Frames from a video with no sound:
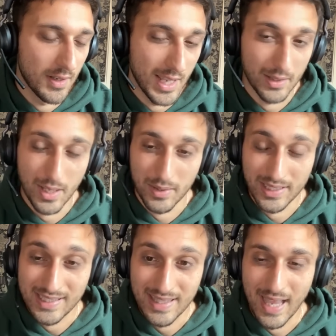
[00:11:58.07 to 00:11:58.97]
at
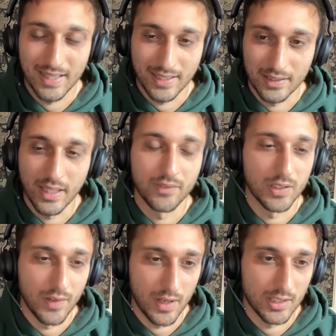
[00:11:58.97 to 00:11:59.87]
least that like level
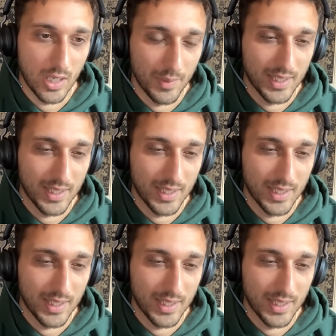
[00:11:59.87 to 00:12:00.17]
of economic